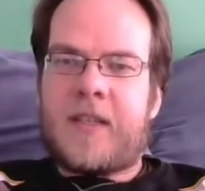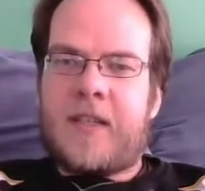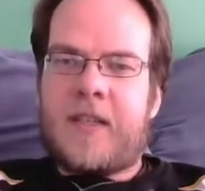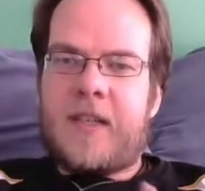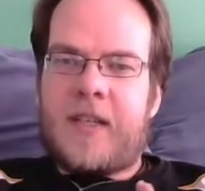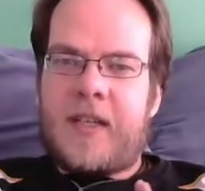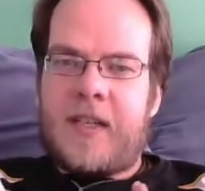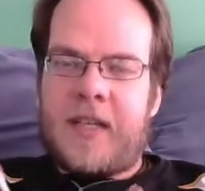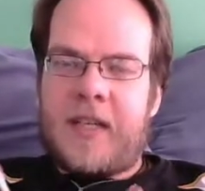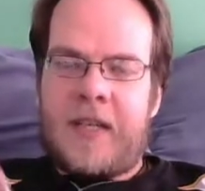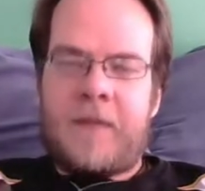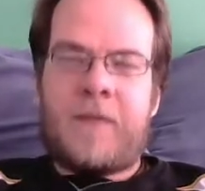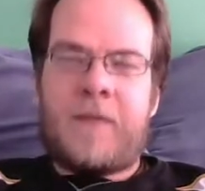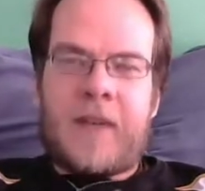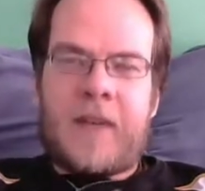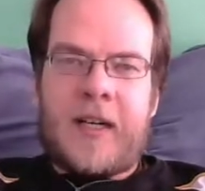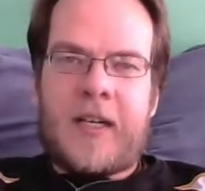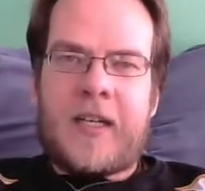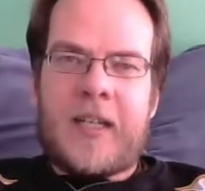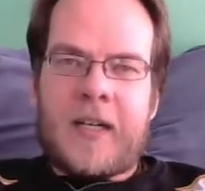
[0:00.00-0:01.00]
if
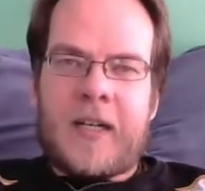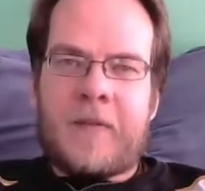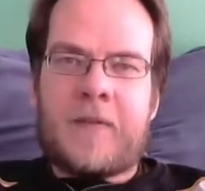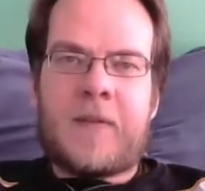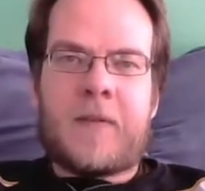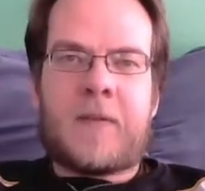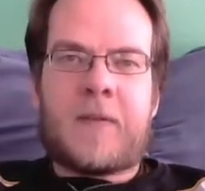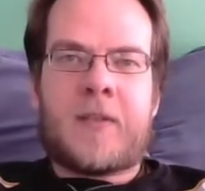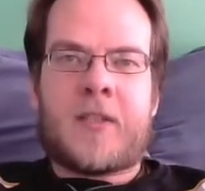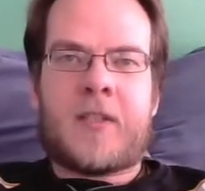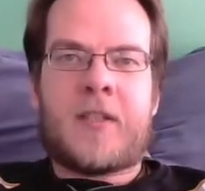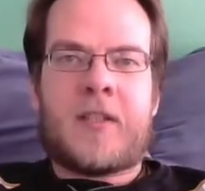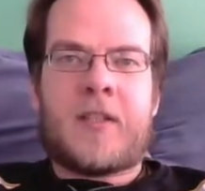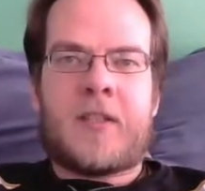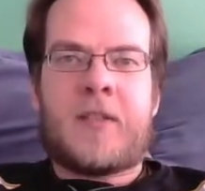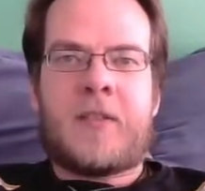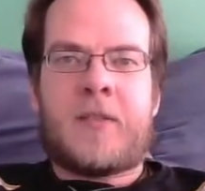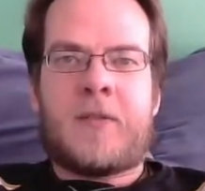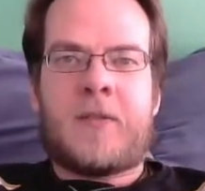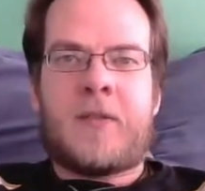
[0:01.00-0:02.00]
I ever was gonna
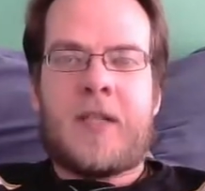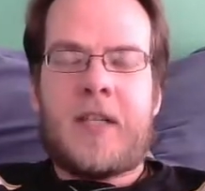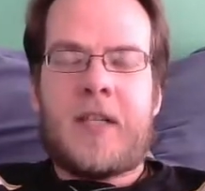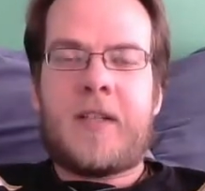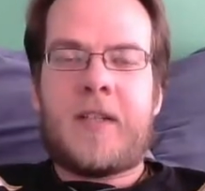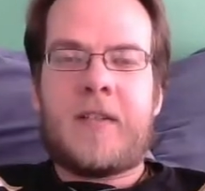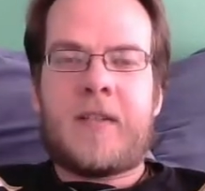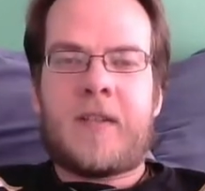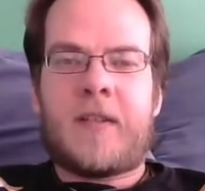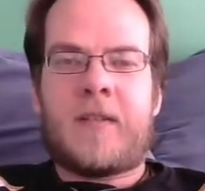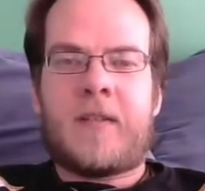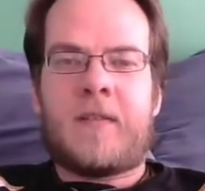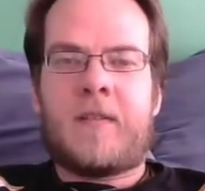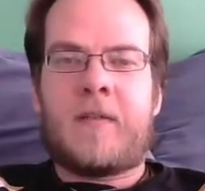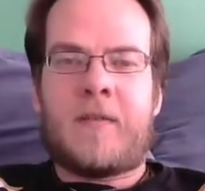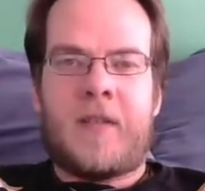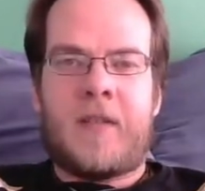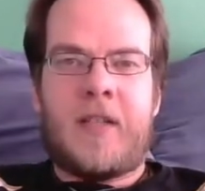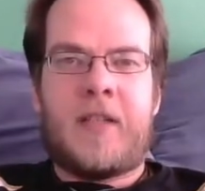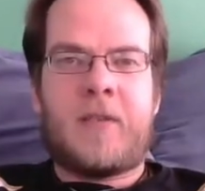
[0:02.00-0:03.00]
do anything
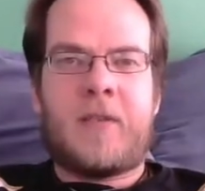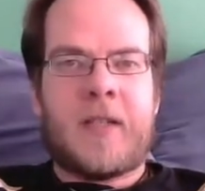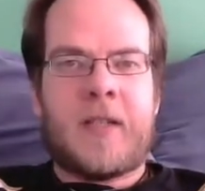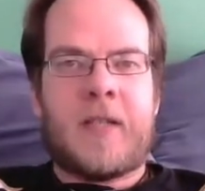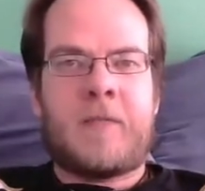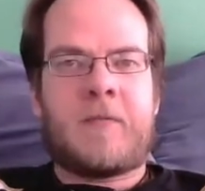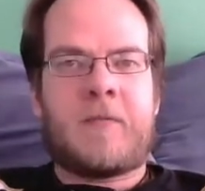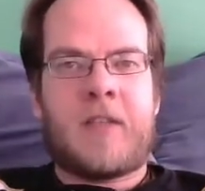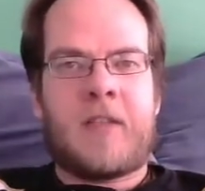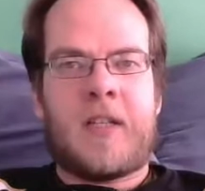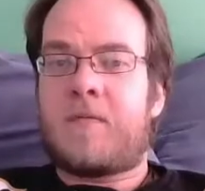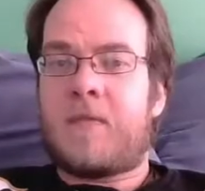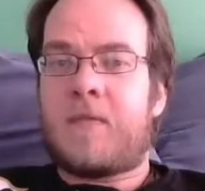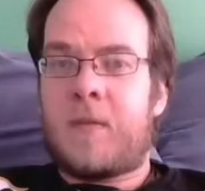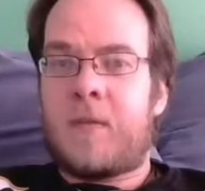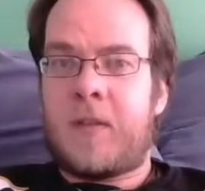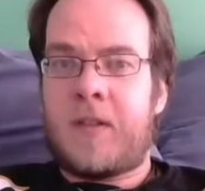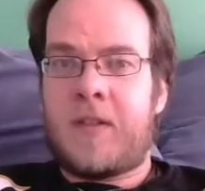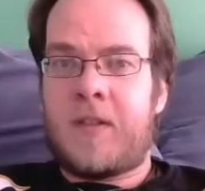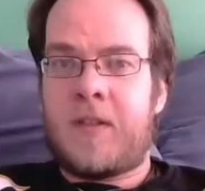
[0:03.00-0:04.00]
video game related
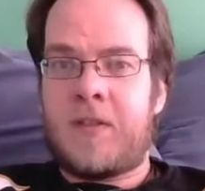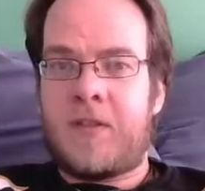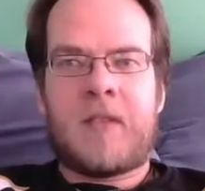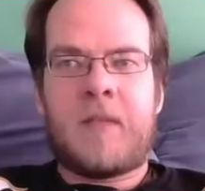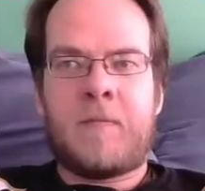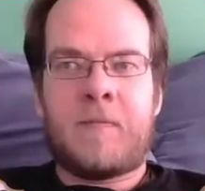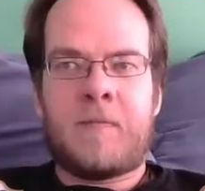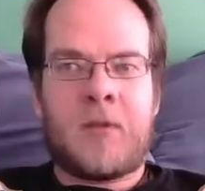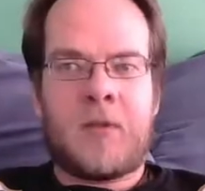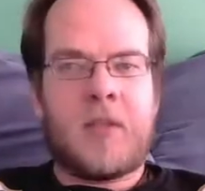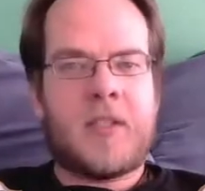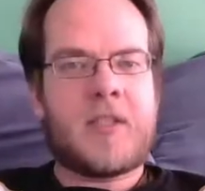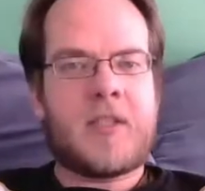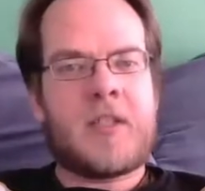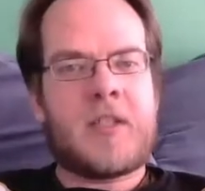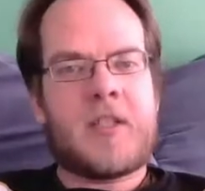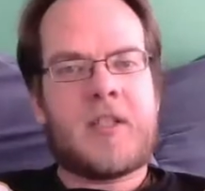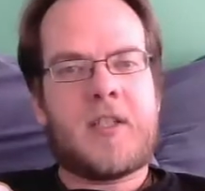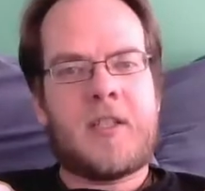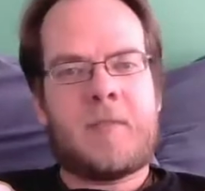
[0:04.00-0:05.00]
with YouTube, Bully
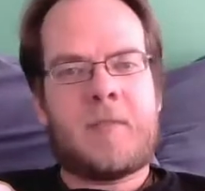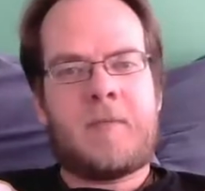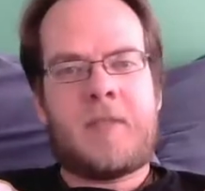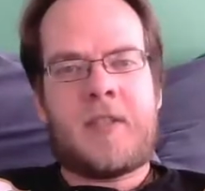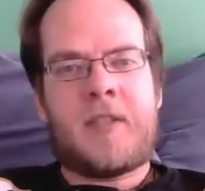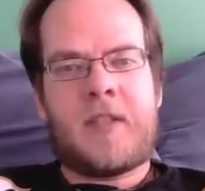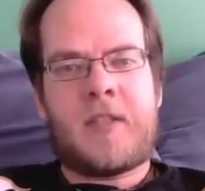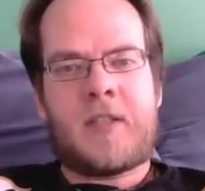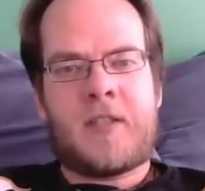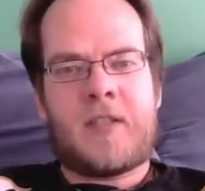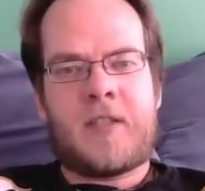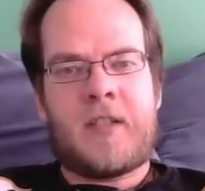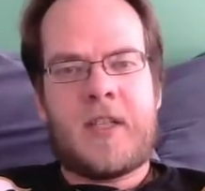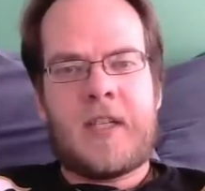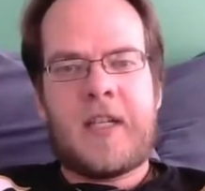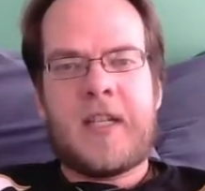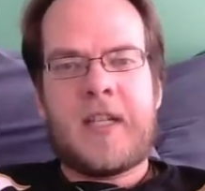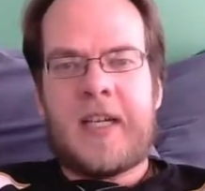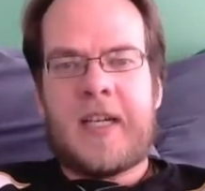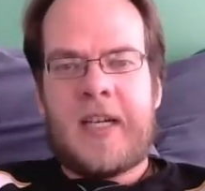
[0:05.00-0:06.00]
Scholarship Edition
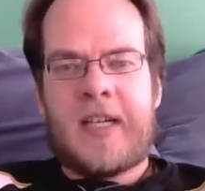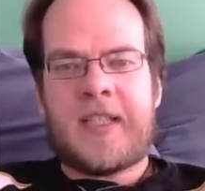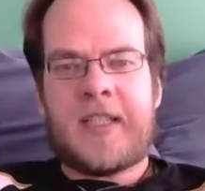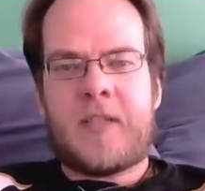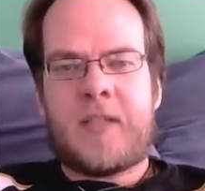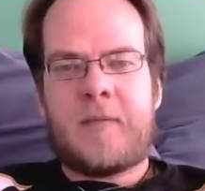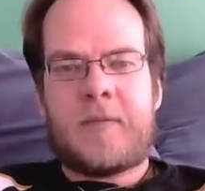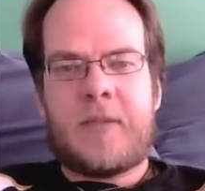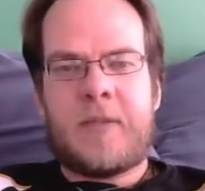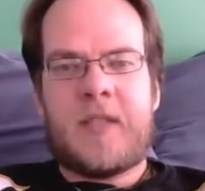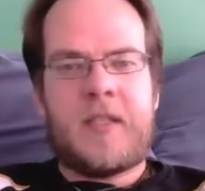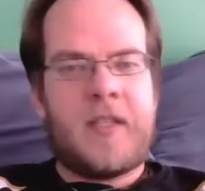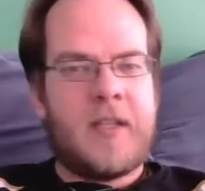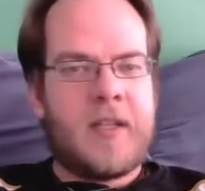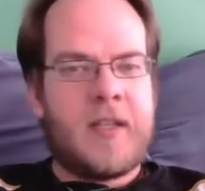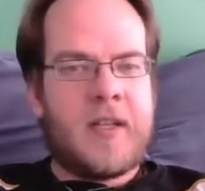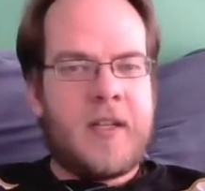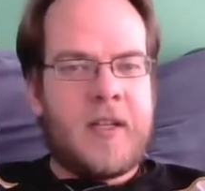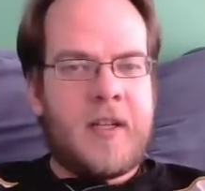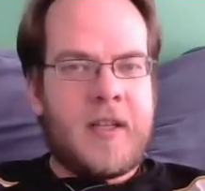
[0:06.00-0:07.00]
had to be
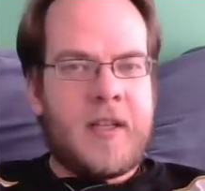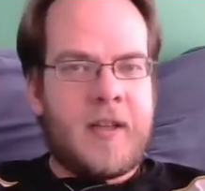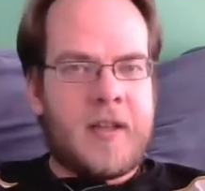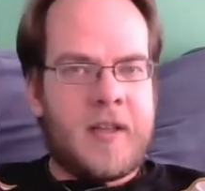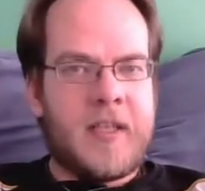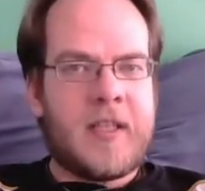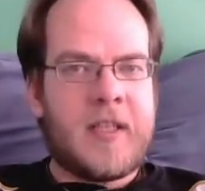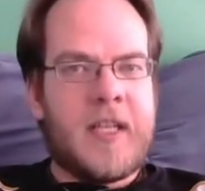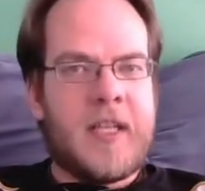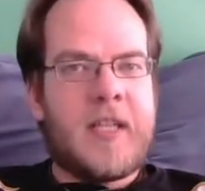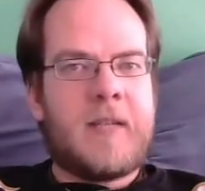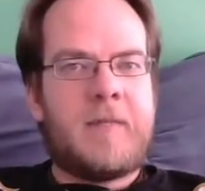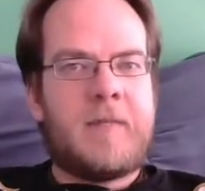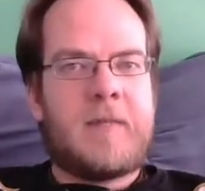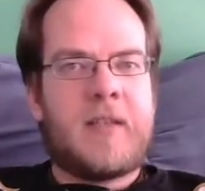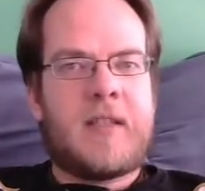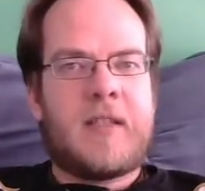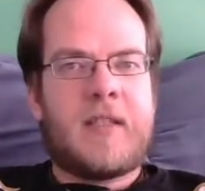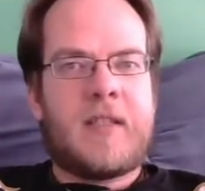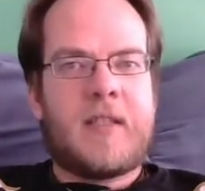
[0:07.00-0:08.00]
the game
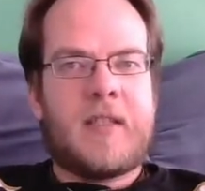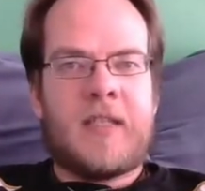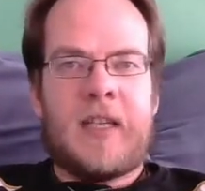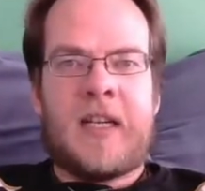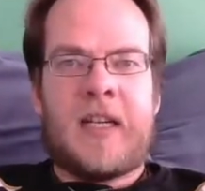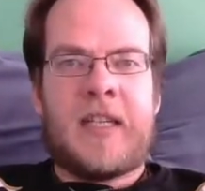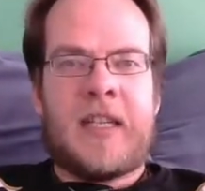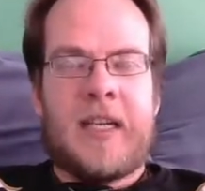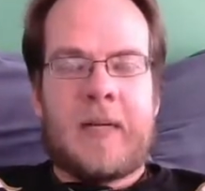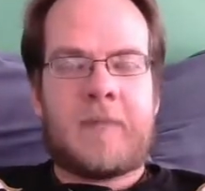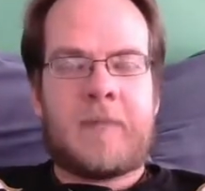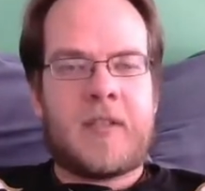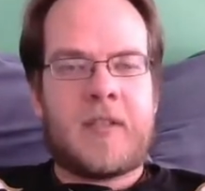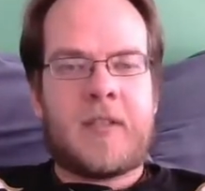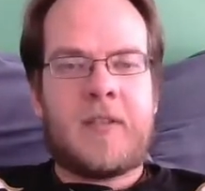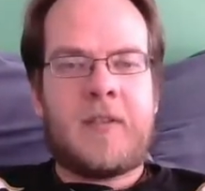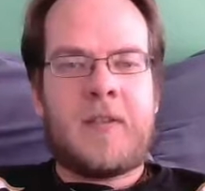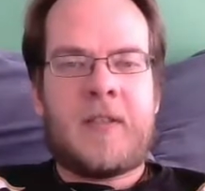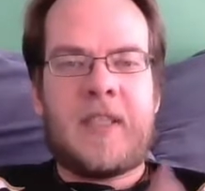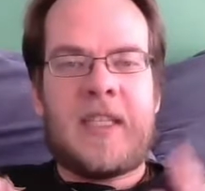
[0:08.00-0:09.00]
I
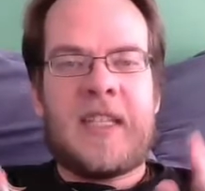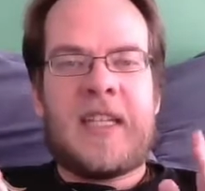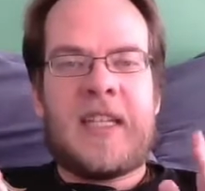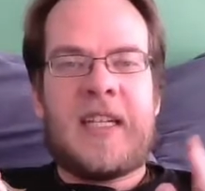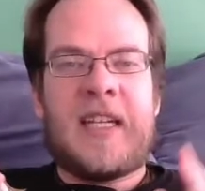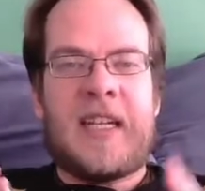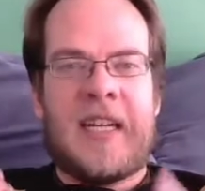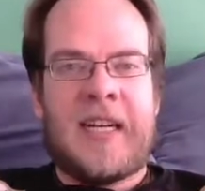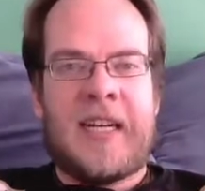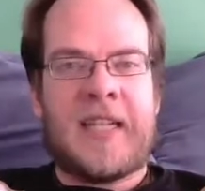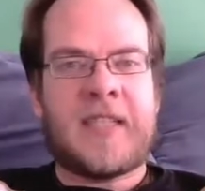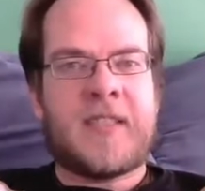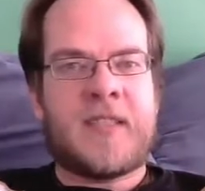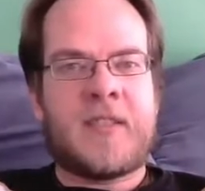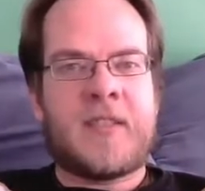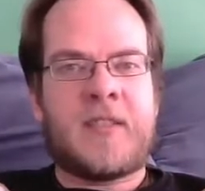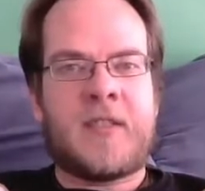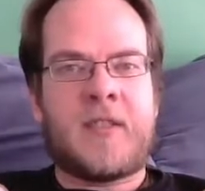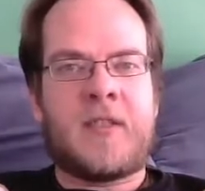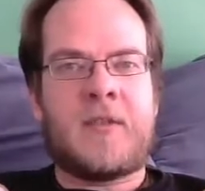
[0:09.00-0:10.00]
absolutely had
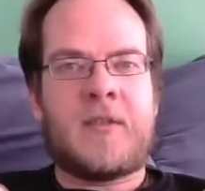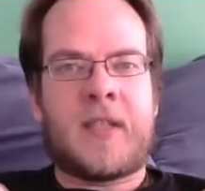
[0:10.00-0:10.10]
to do.